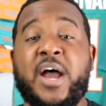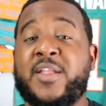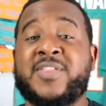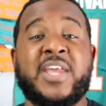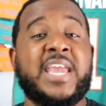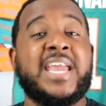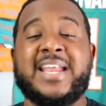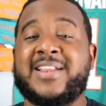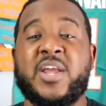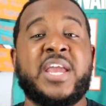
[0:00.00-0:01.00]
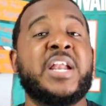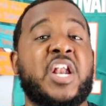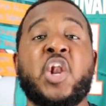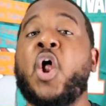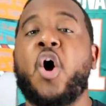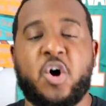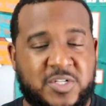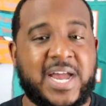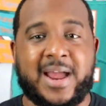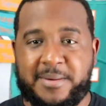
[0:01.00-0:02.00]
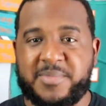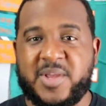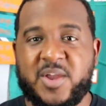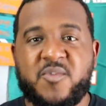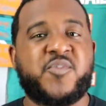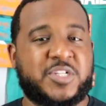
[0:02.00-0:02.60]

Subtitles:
in a long time for